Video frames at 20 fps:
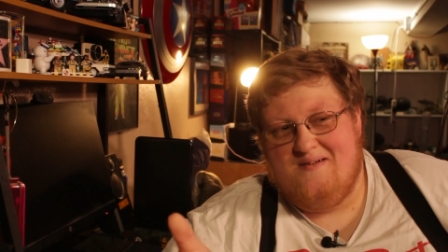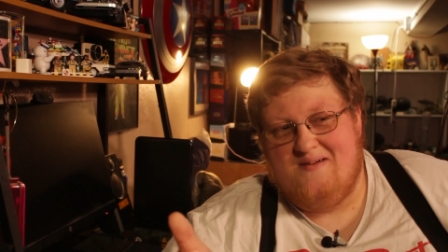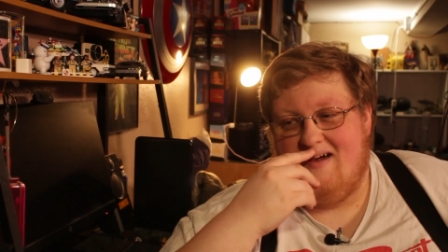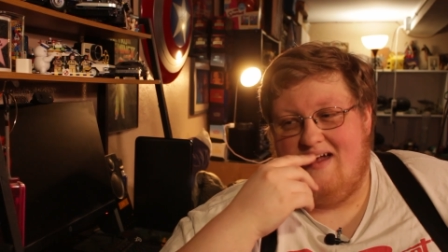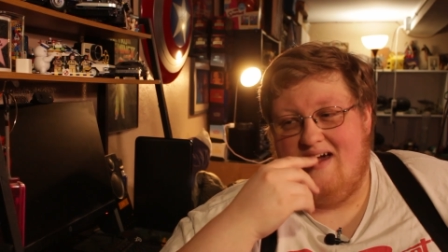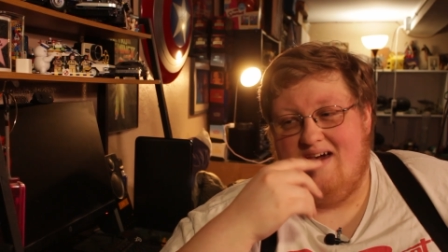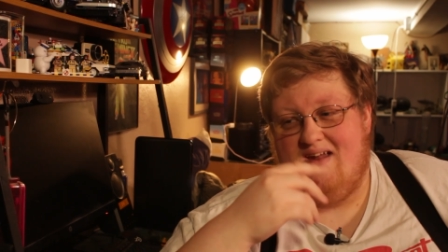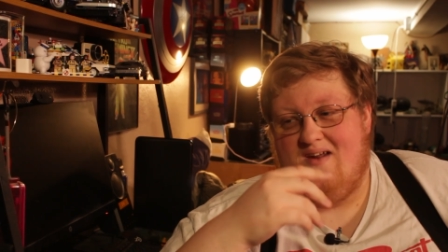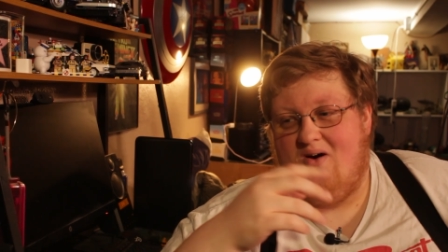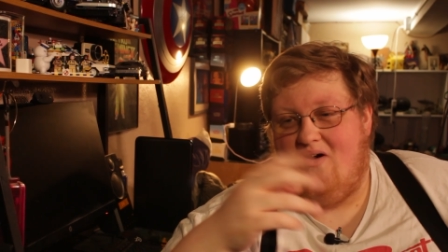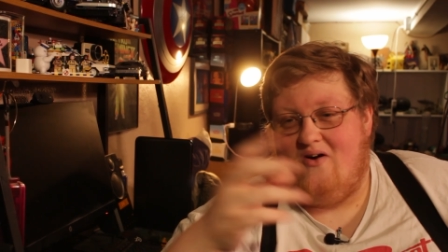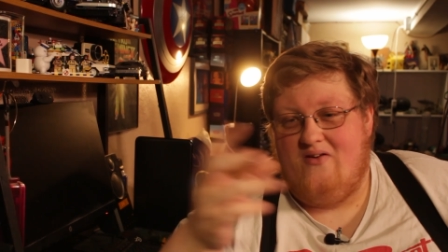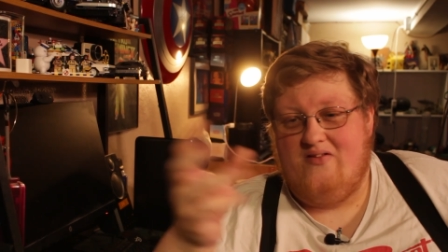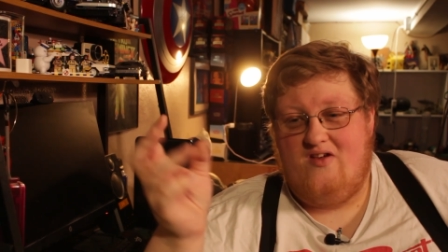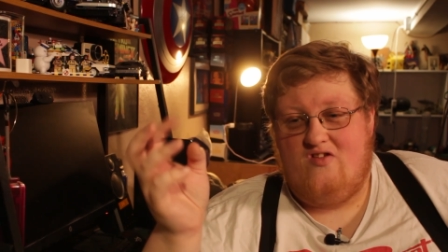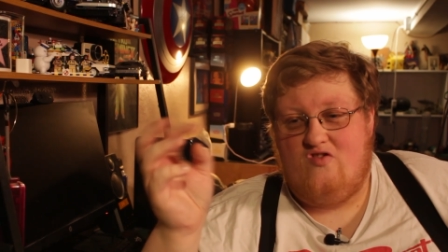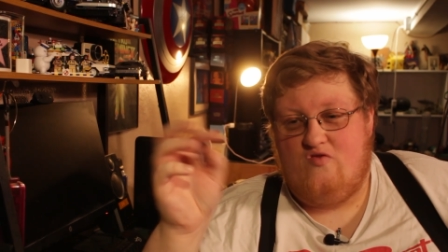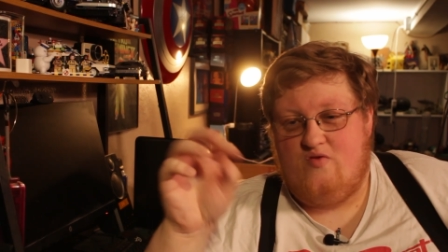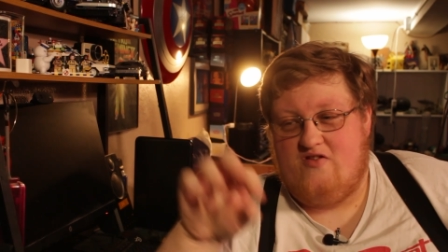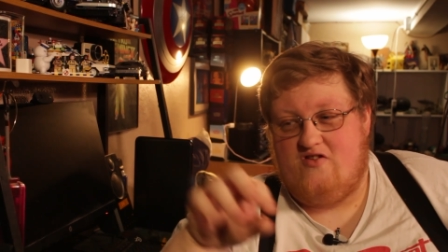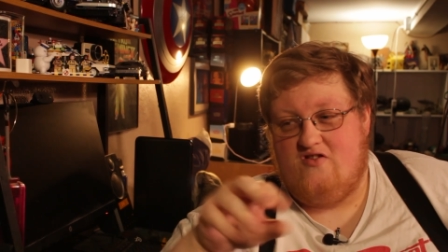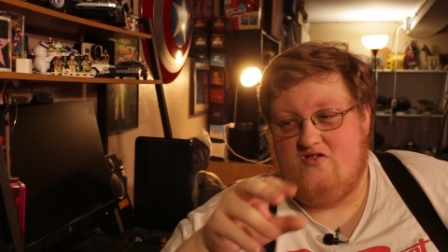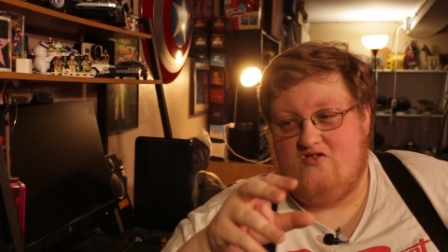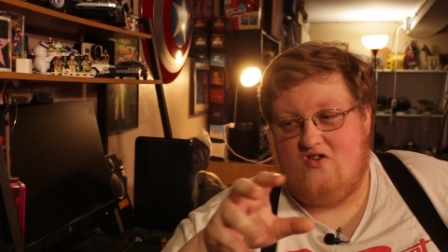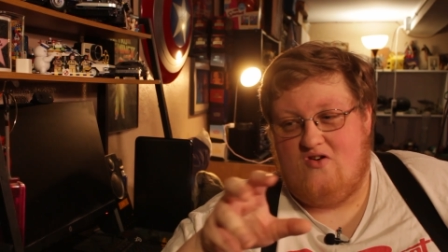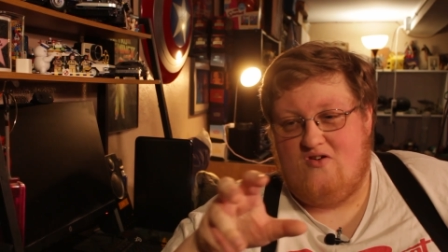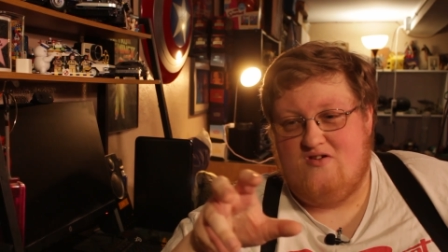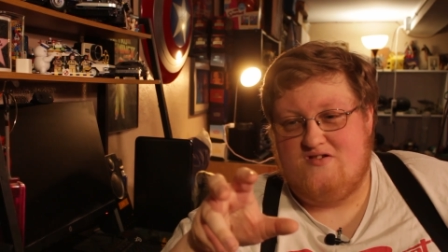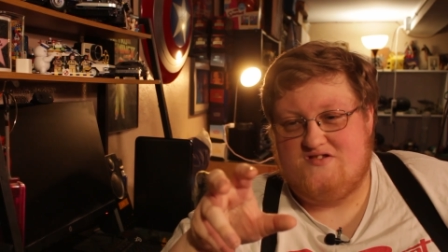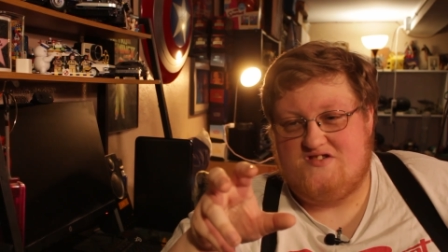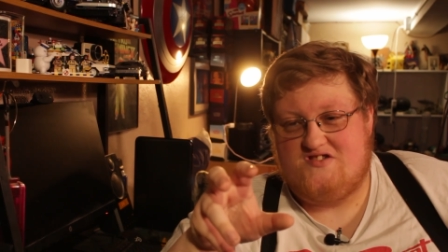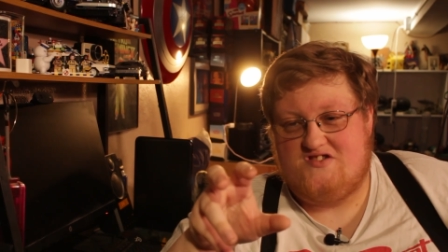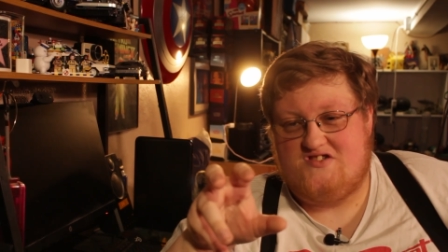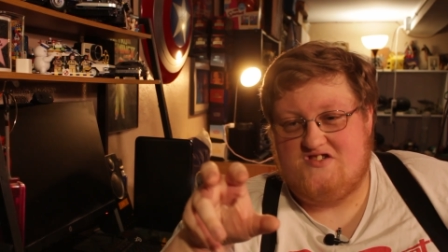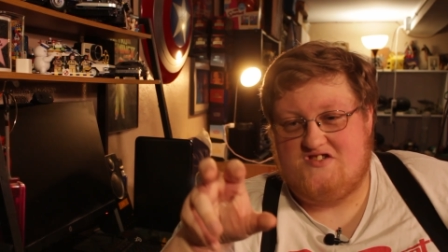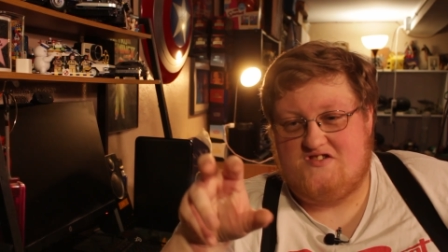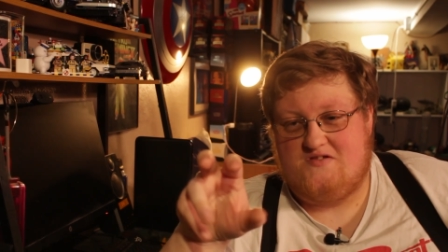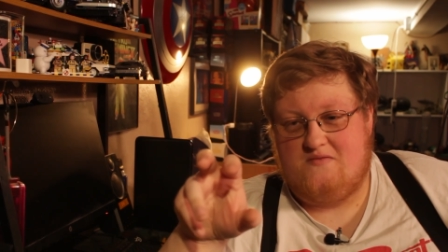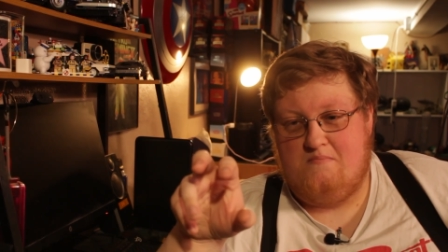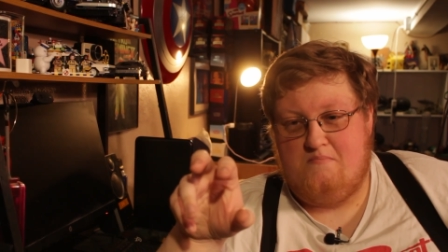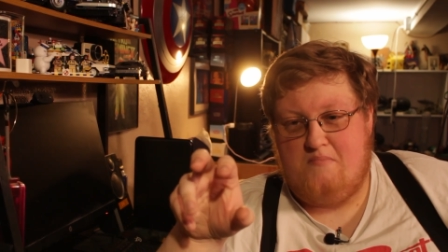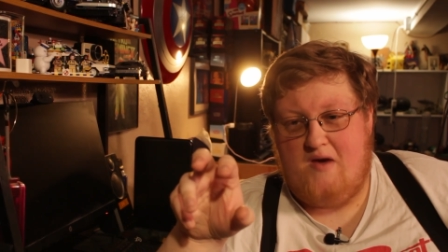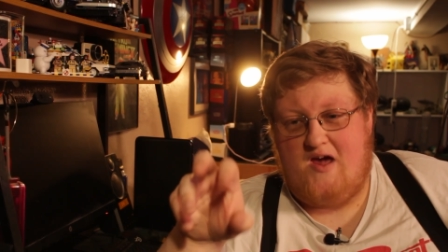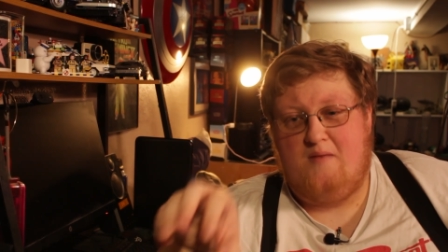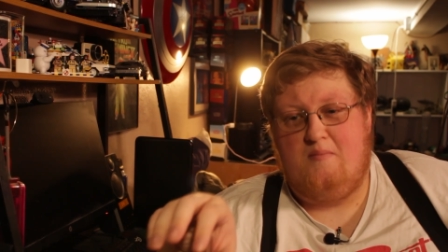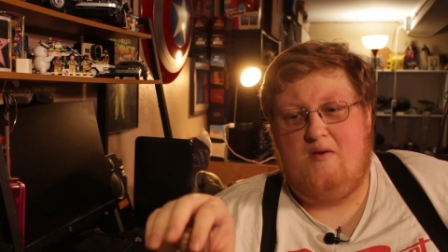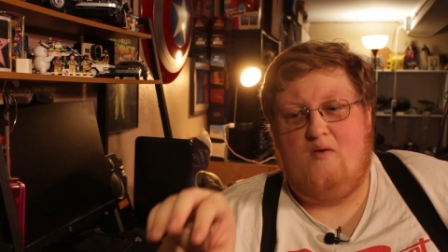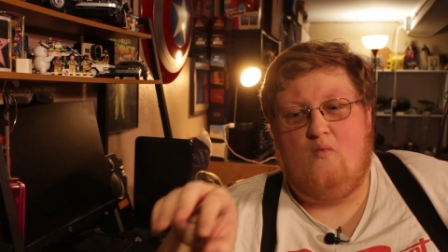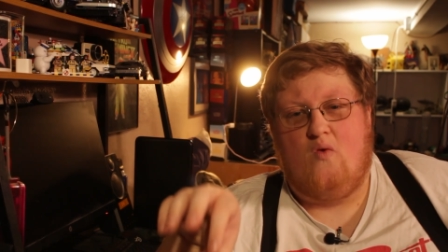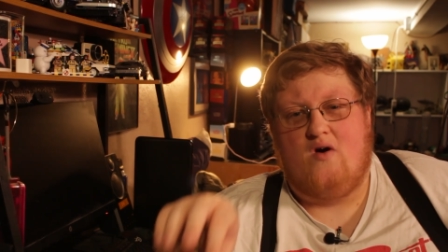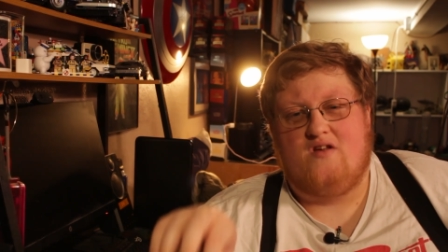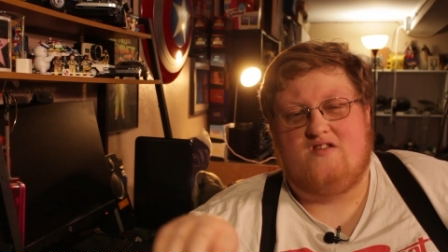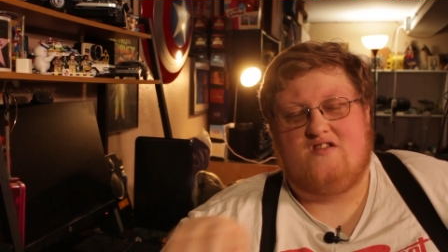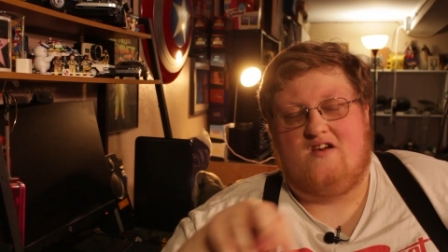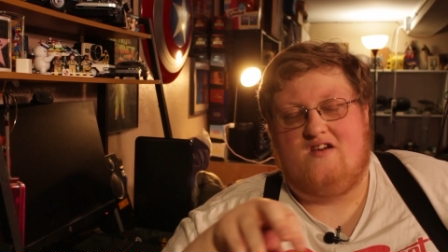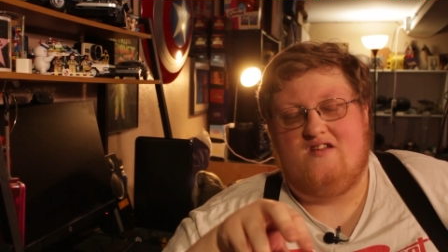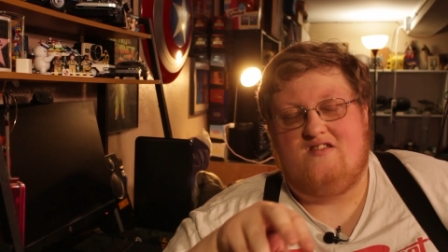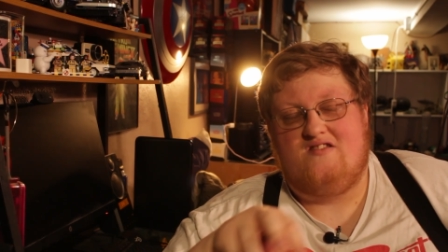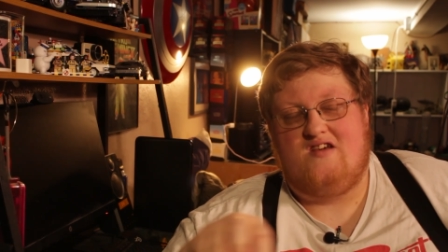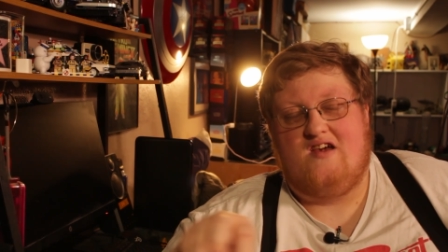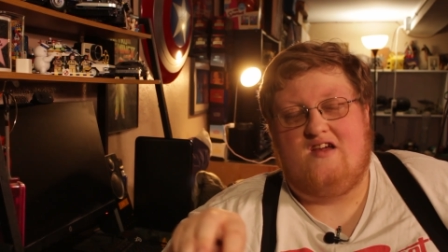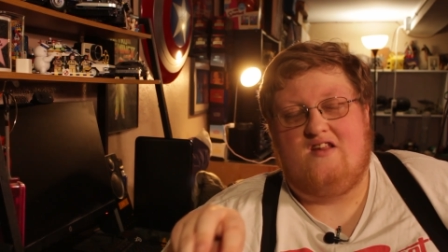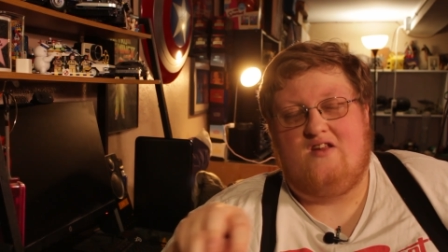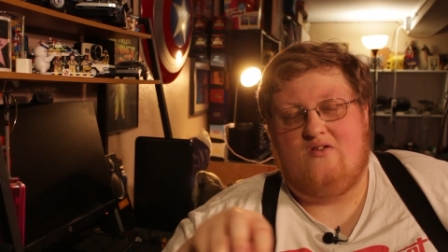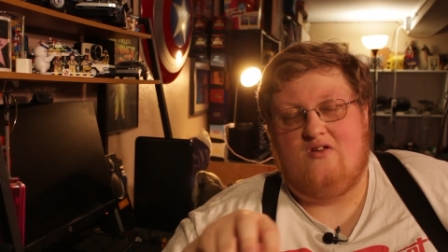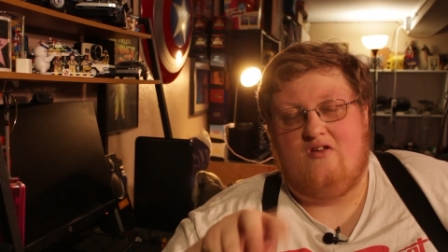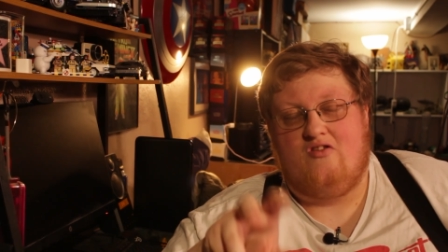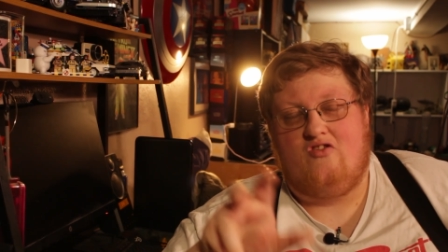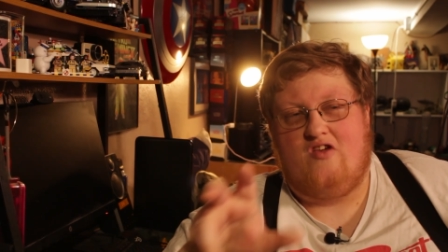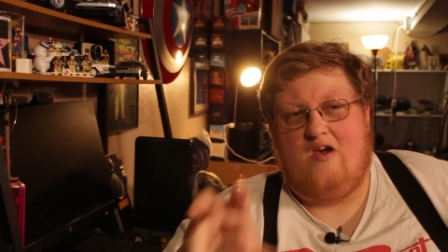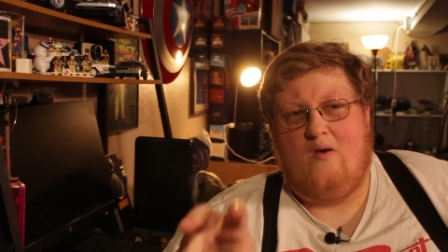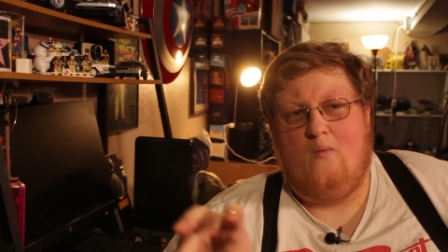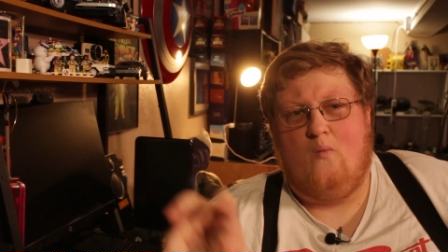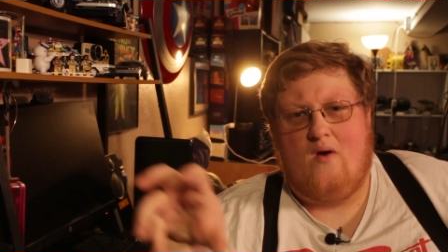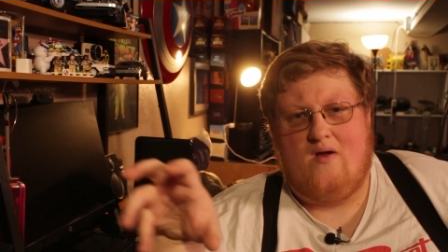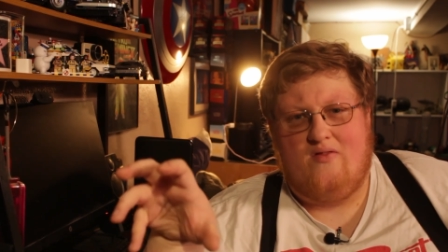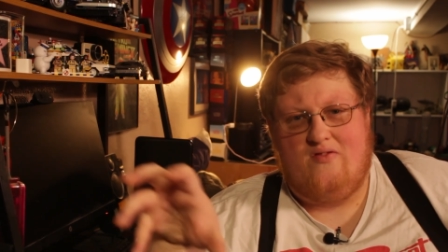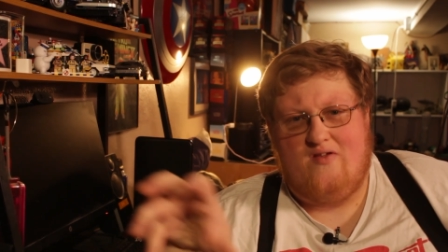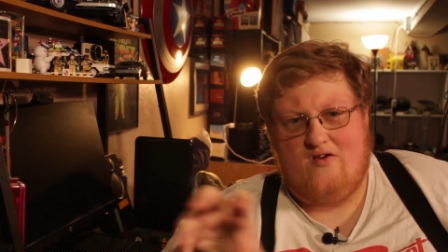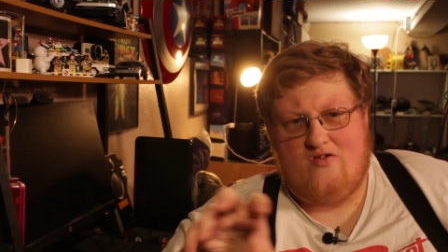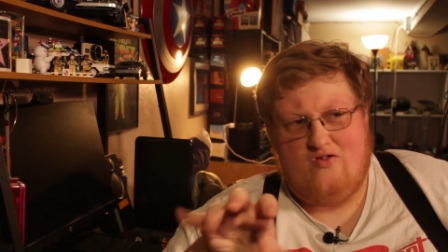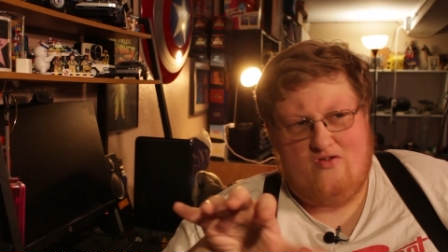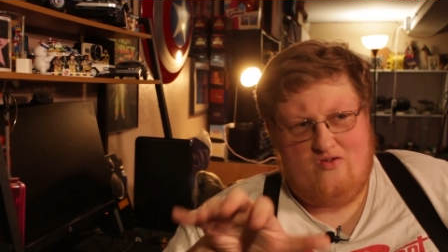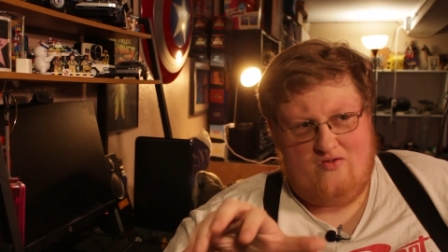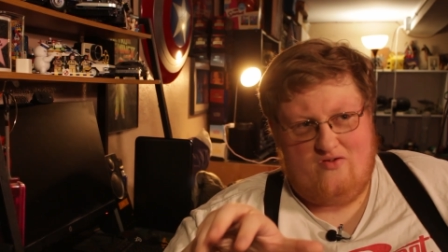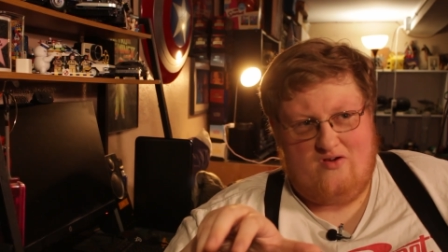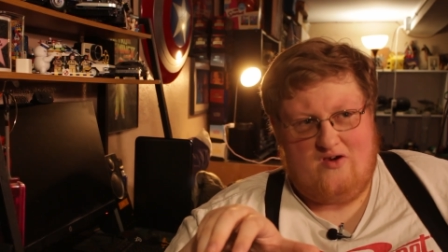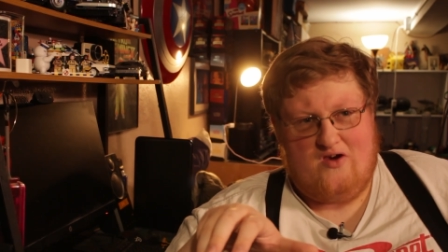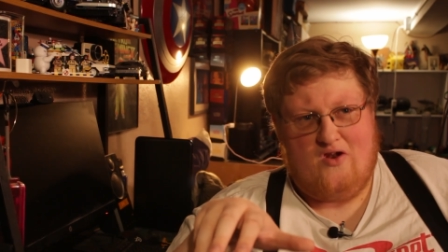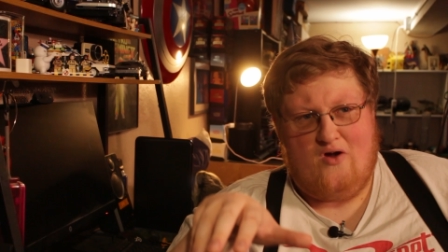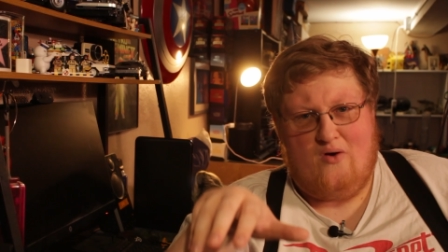Again, all these twists and turns just made me want to continue to see where this,